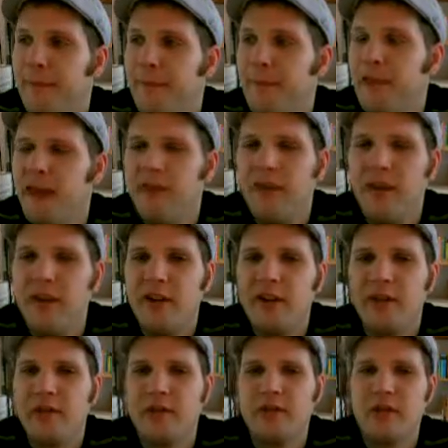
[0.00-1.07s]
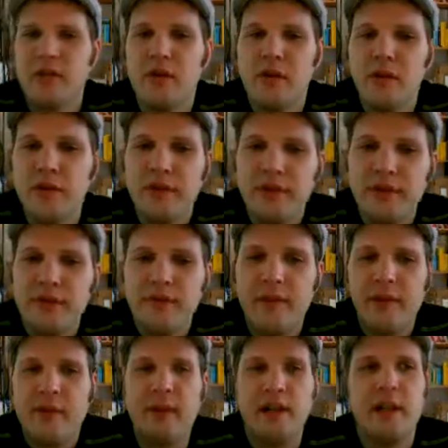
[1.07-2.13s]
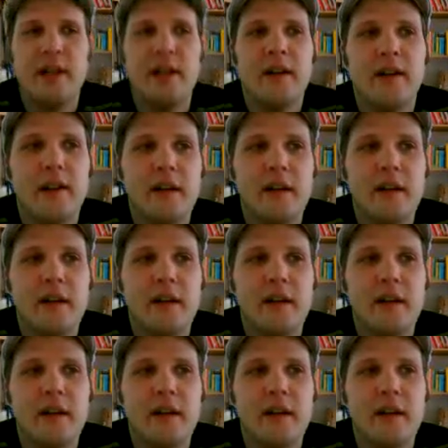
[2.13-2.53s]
they are very reserved and very